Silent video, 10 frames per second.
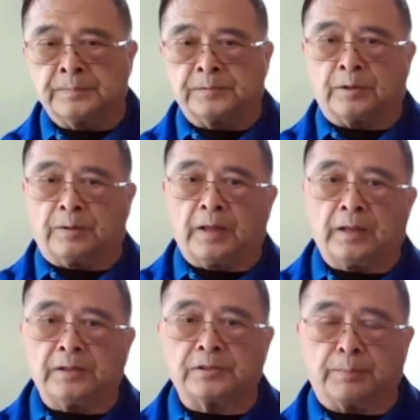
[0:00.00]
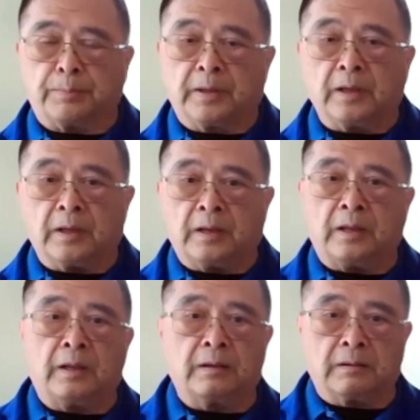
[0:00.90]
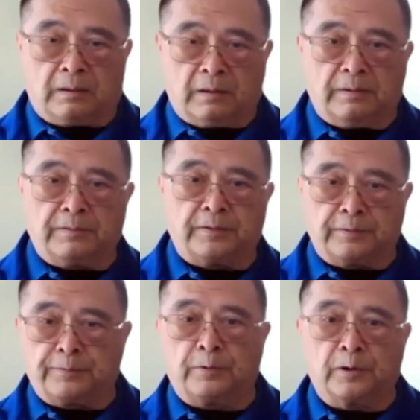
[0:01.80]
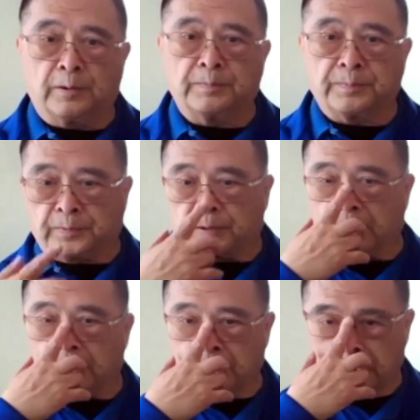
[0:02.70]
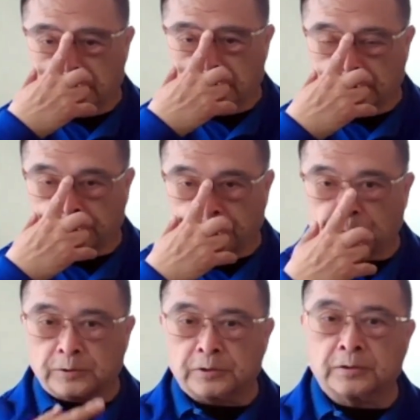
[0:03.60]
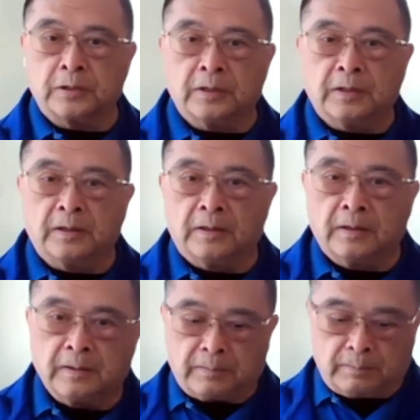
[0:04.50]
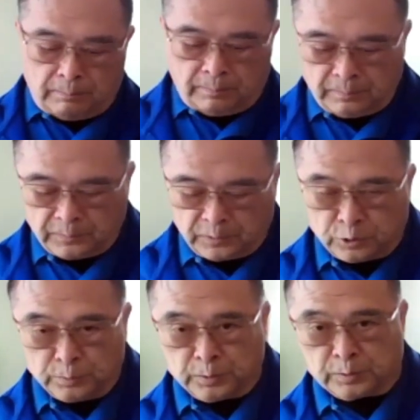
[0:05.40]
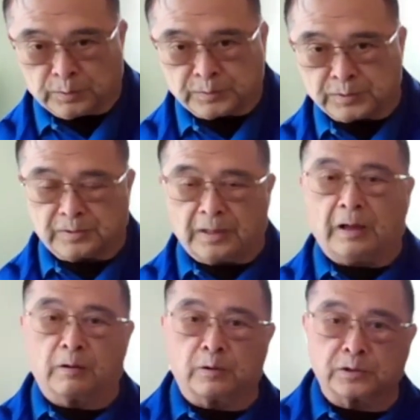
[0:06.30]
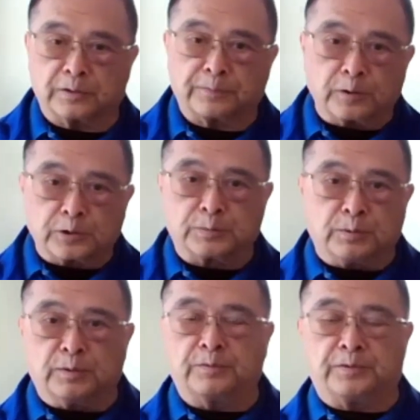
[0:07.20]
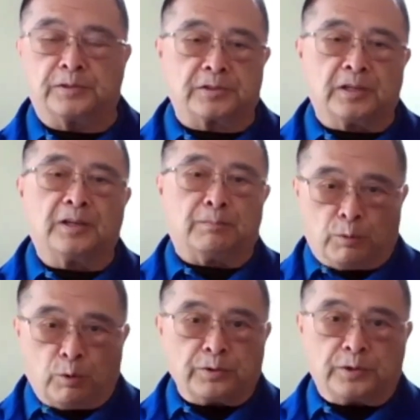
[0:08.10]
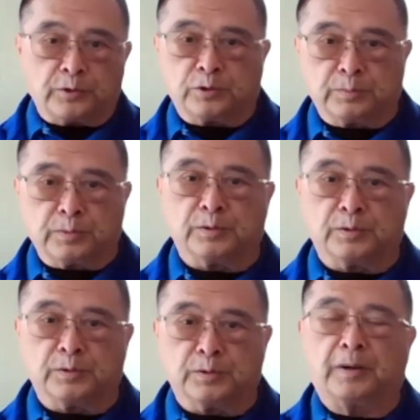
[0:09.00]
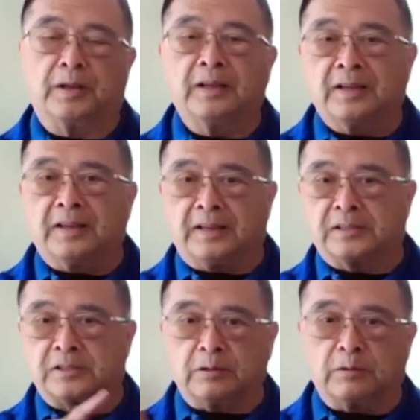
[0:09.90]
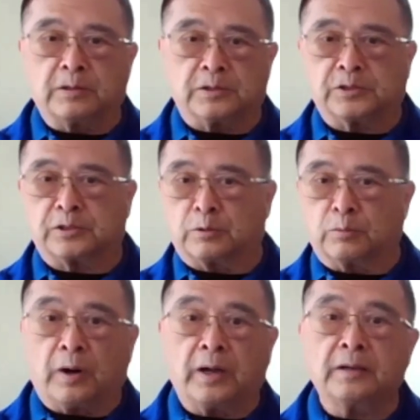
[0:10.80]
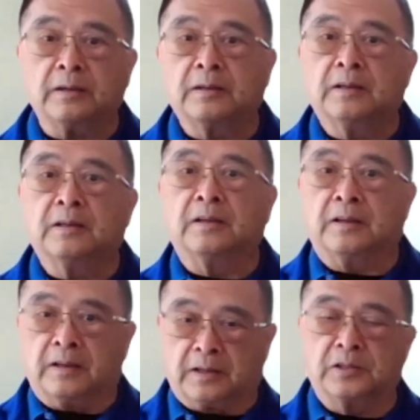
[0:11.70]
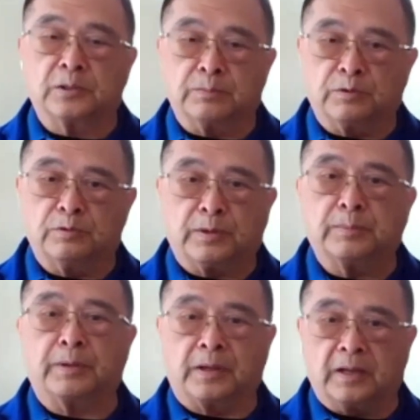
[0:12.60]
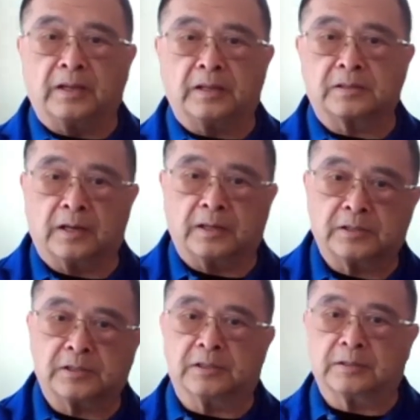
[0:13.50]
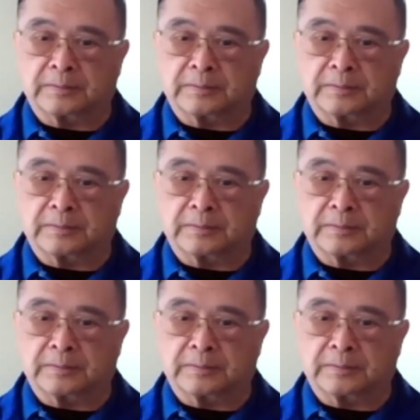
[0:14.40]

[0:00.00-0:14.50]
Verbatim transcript: So that is the beginning of the form. Okay. The first two moves. Now, of course, the first move is more than two moves, but it's still considered one. It is the movement beginning Tai Chi.